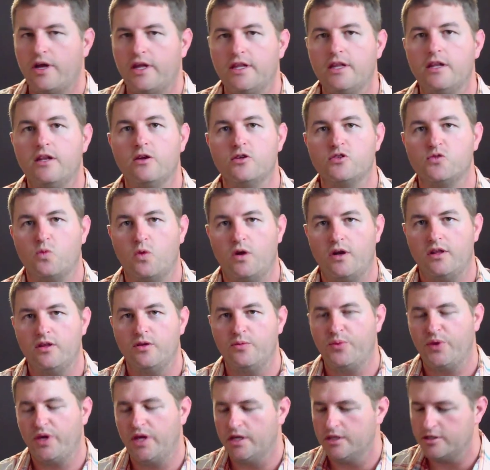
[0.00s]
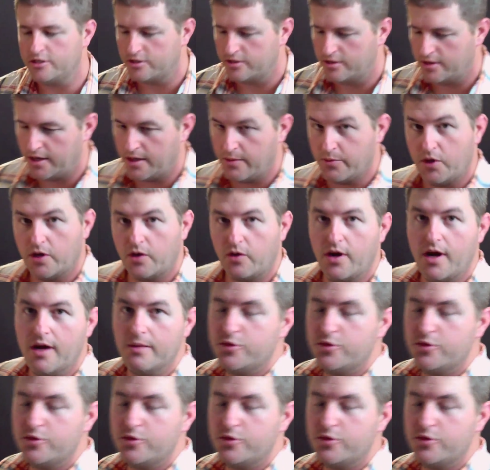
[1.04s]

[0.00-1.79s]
and then there's one other piece that I'm going to grab,